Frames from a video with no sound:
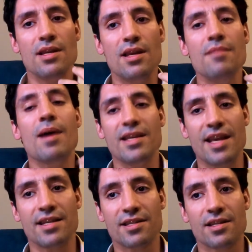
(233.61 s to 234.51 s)
in my
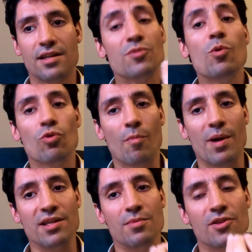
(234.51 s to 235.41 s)
guess, small
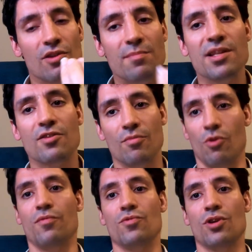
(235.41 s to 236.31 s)
company with a limited number
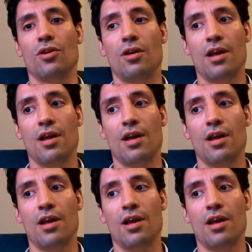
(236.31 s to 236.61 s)
of users.